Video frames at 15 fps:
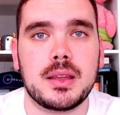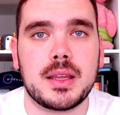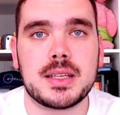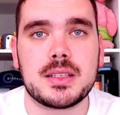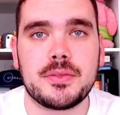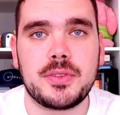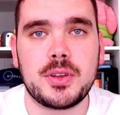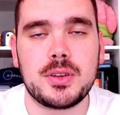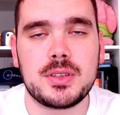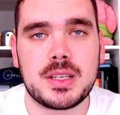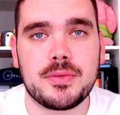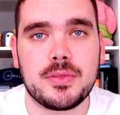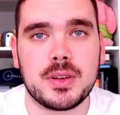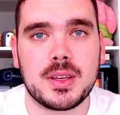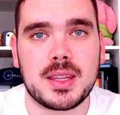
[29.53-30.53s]
There's a few
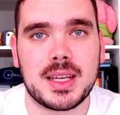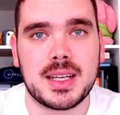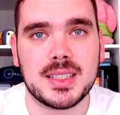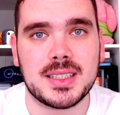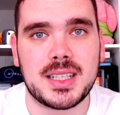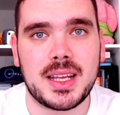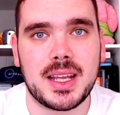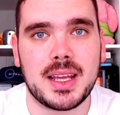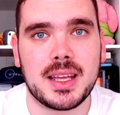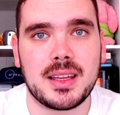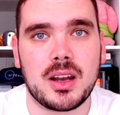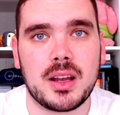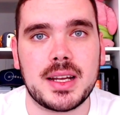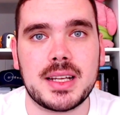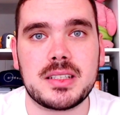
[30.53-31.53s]
different things here
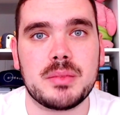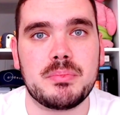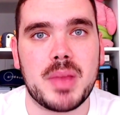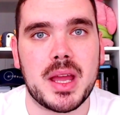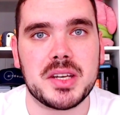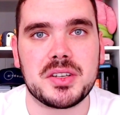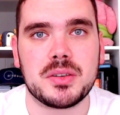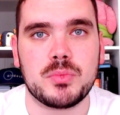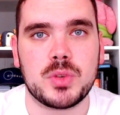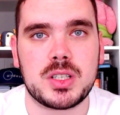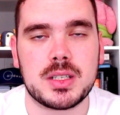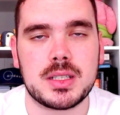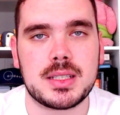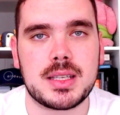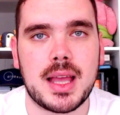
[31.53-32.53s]
that I need to mention,
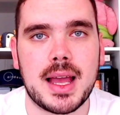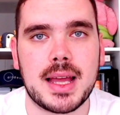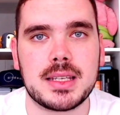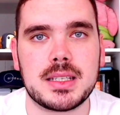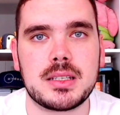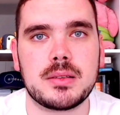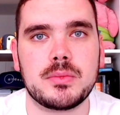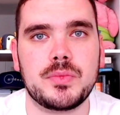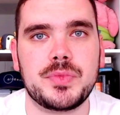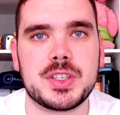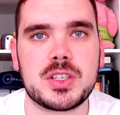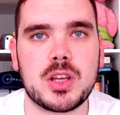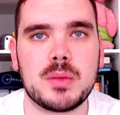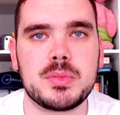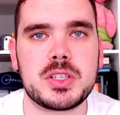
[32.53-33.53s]
which is that
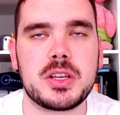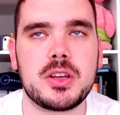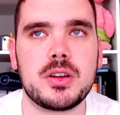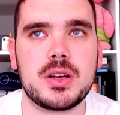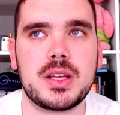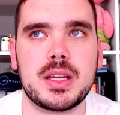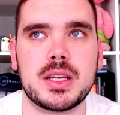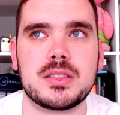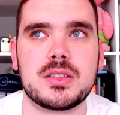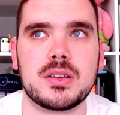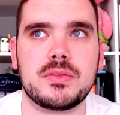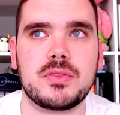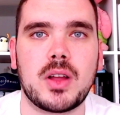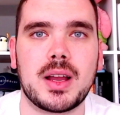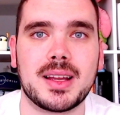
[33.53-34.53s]
cybersecurity is
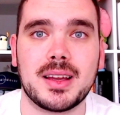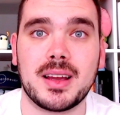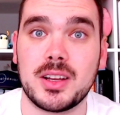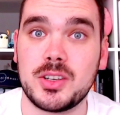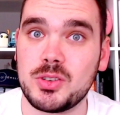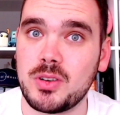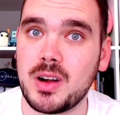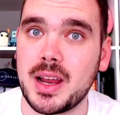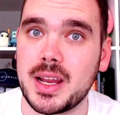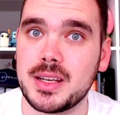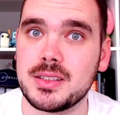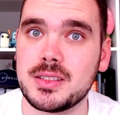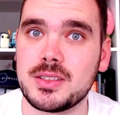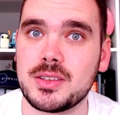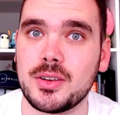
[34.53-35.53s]
sort of like a
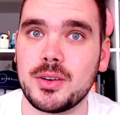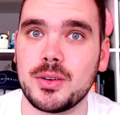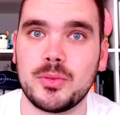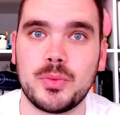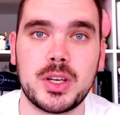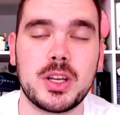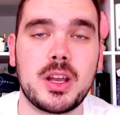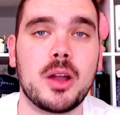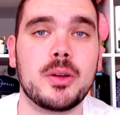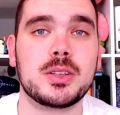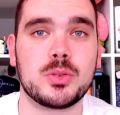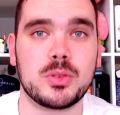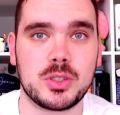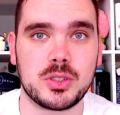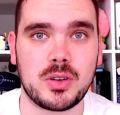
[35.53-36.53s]
trade. So when you go
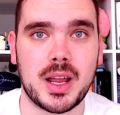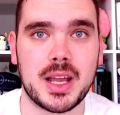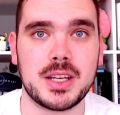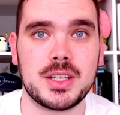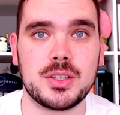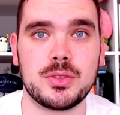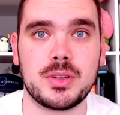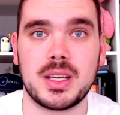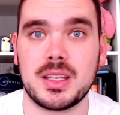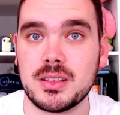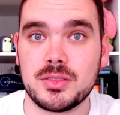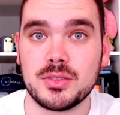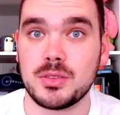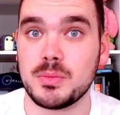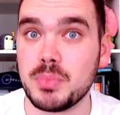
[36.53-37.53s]
into a trade, you
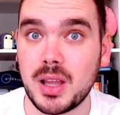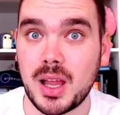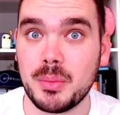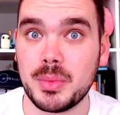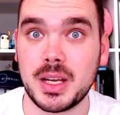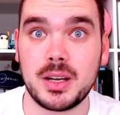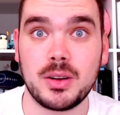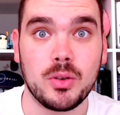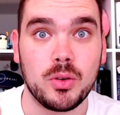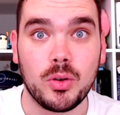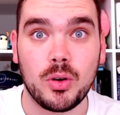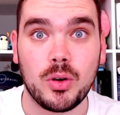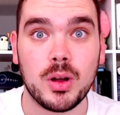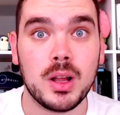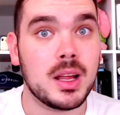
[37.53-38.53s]
either do plumbing
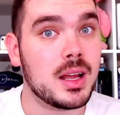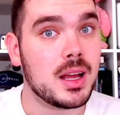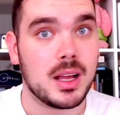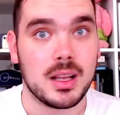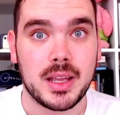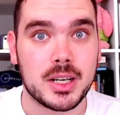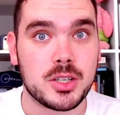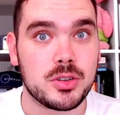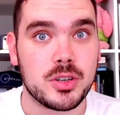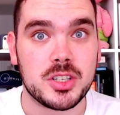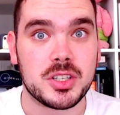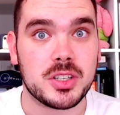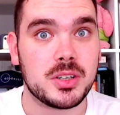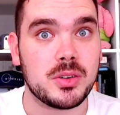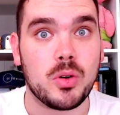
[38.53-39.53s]
or
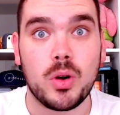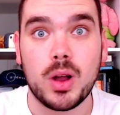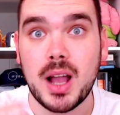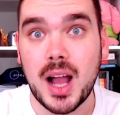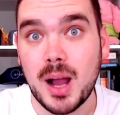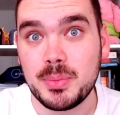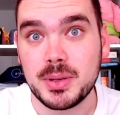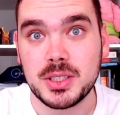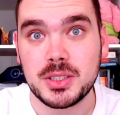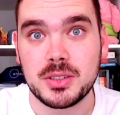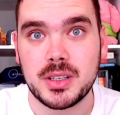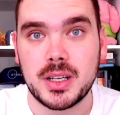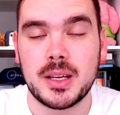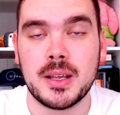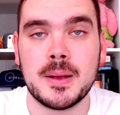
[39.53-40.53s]
electrician or
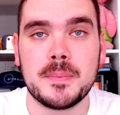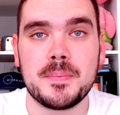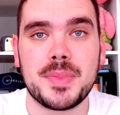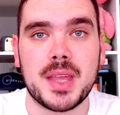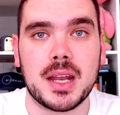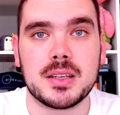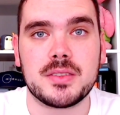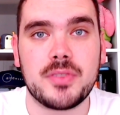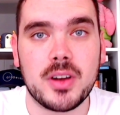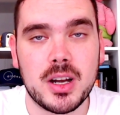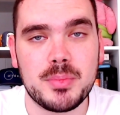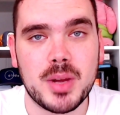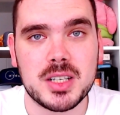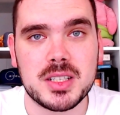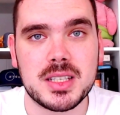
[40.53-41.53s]
carpentry, and it's
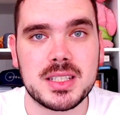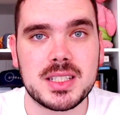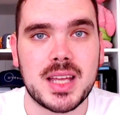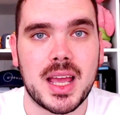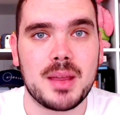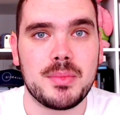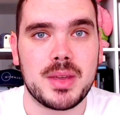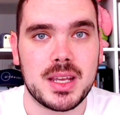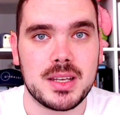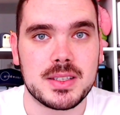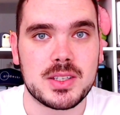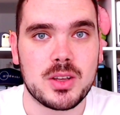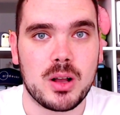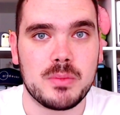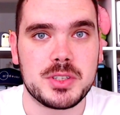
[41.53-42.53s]
very much the same in
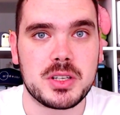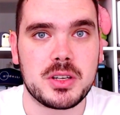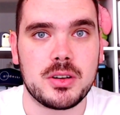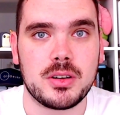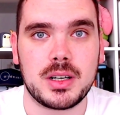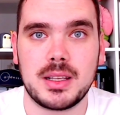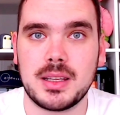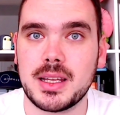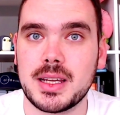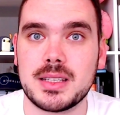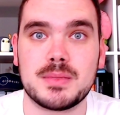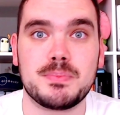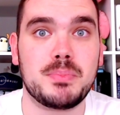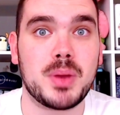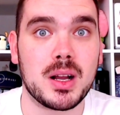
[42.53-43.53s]
cybersecurity.
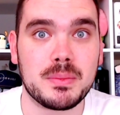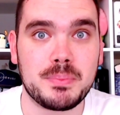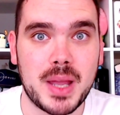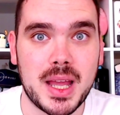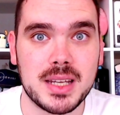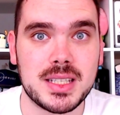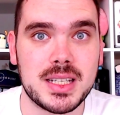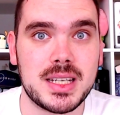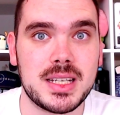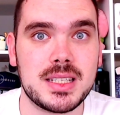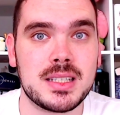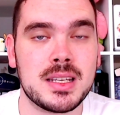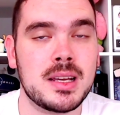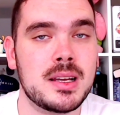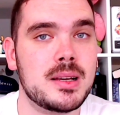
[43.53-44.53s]
There's bug
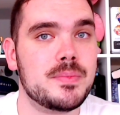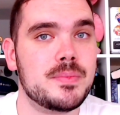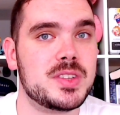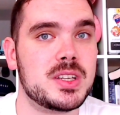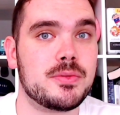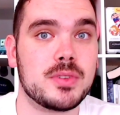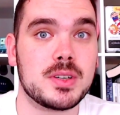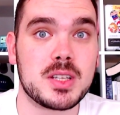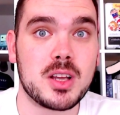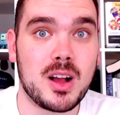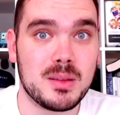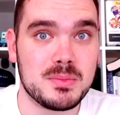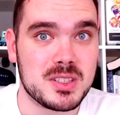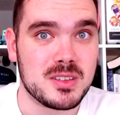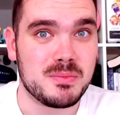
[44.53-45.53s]
bounties, different
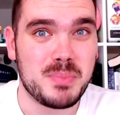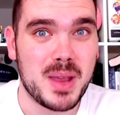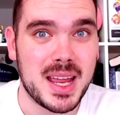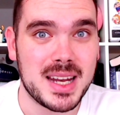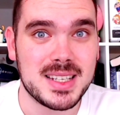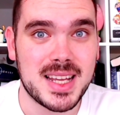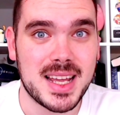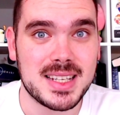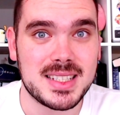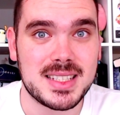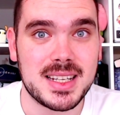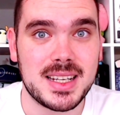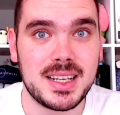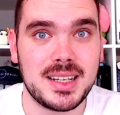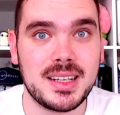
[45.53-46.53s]
types of pen
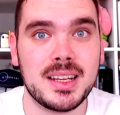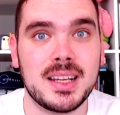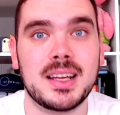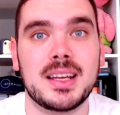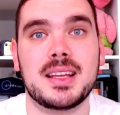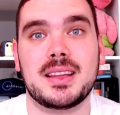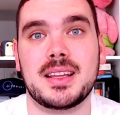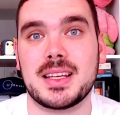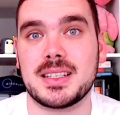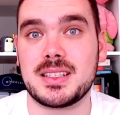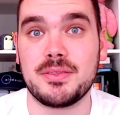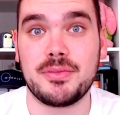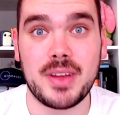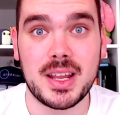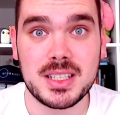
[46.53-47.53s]
testing, there's
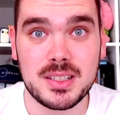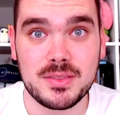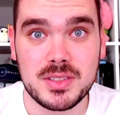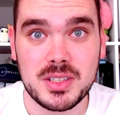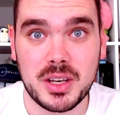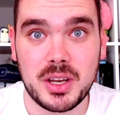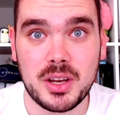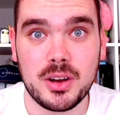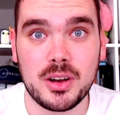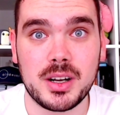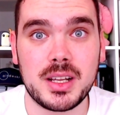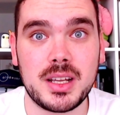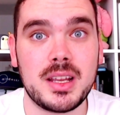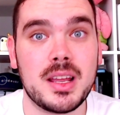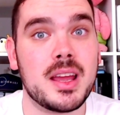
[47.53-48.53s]
defensive
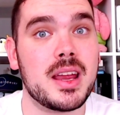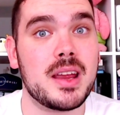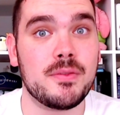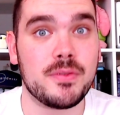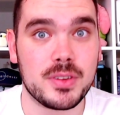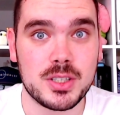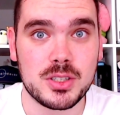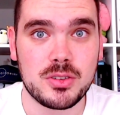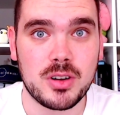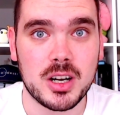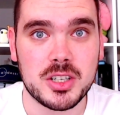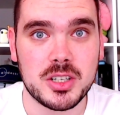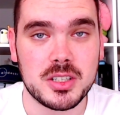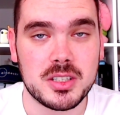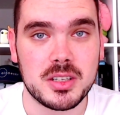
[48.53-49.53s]
security,
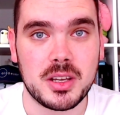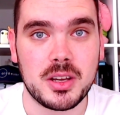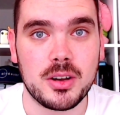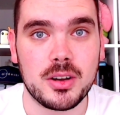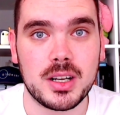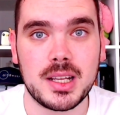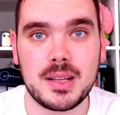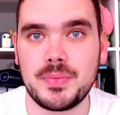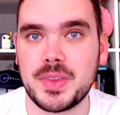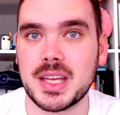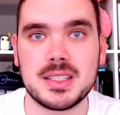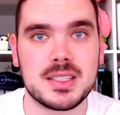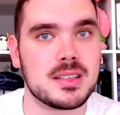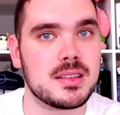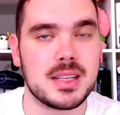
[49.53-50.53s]
infrastructure security,
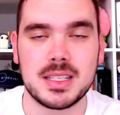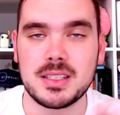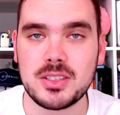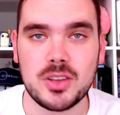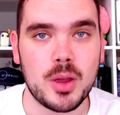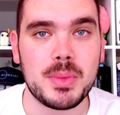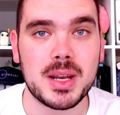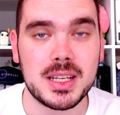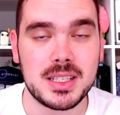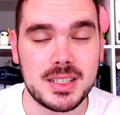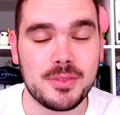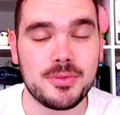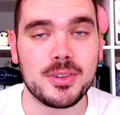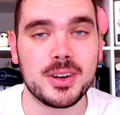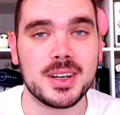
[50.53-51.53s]
there's so many
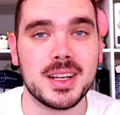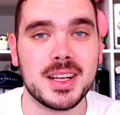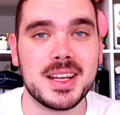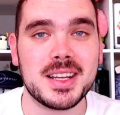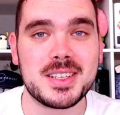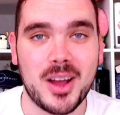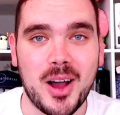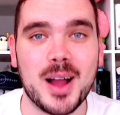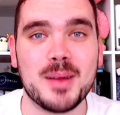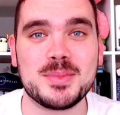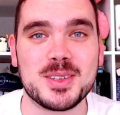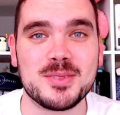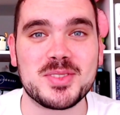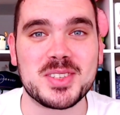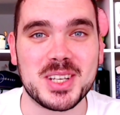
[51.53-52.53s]
different
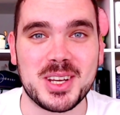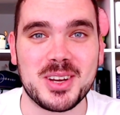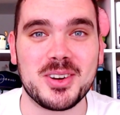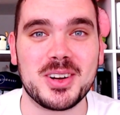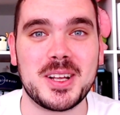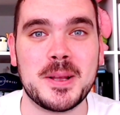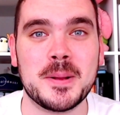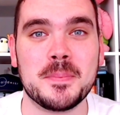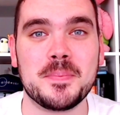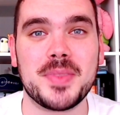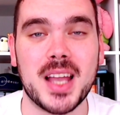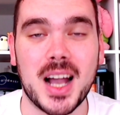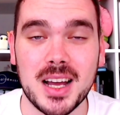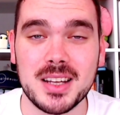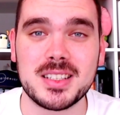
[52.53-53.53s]
types of security
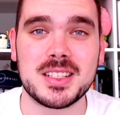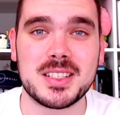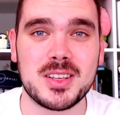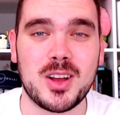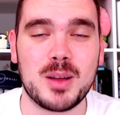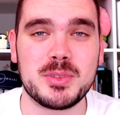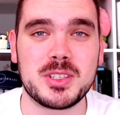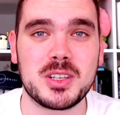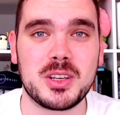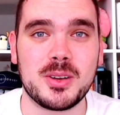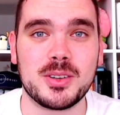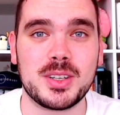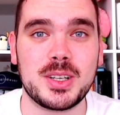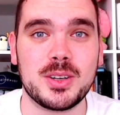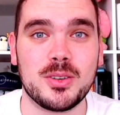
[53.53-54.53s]
under
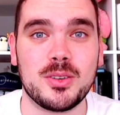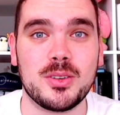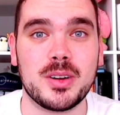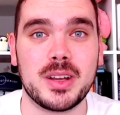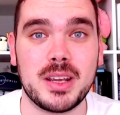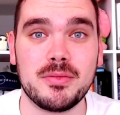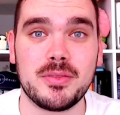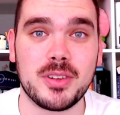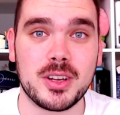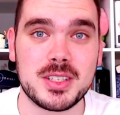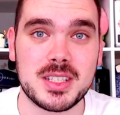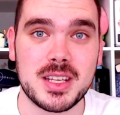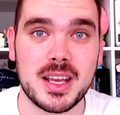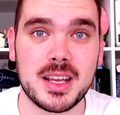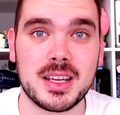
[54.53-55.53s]
cybersecurity or
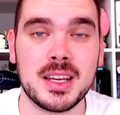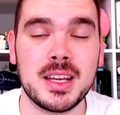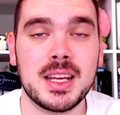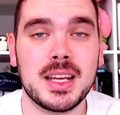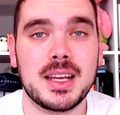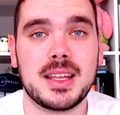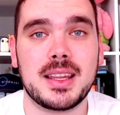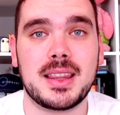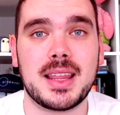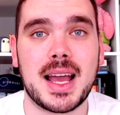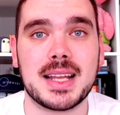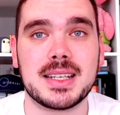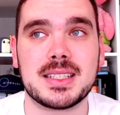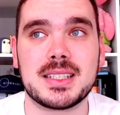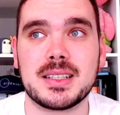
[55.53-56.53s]
InfoSec
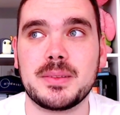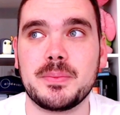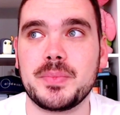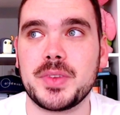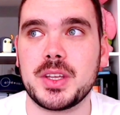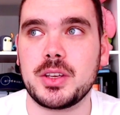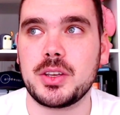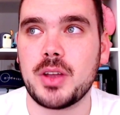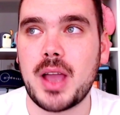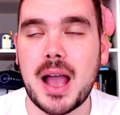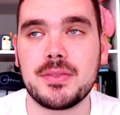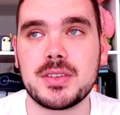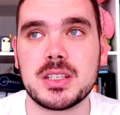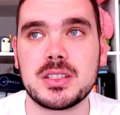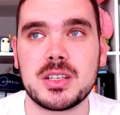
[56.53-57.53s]
that you
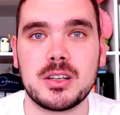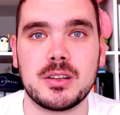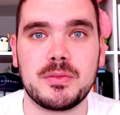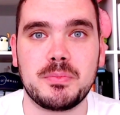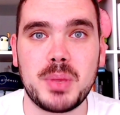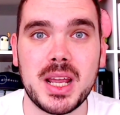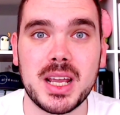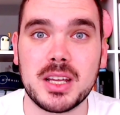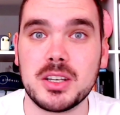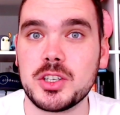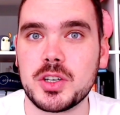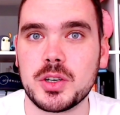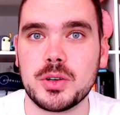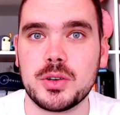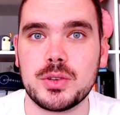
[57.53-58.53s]
have to sort of pick and
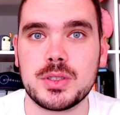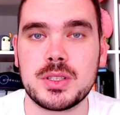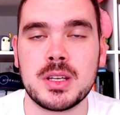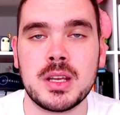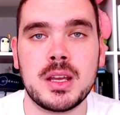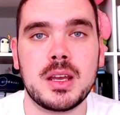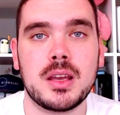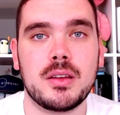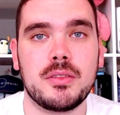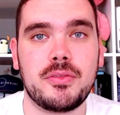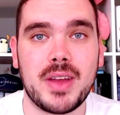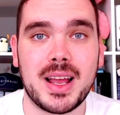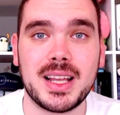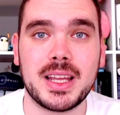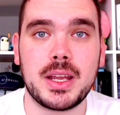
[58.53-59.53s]
choose
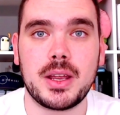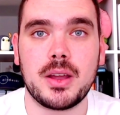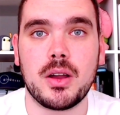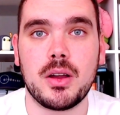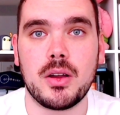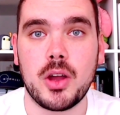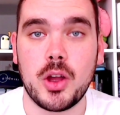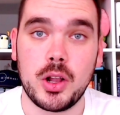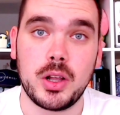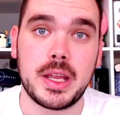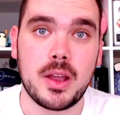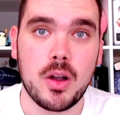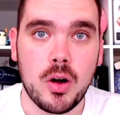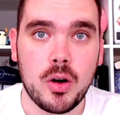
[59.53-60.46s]
fairly early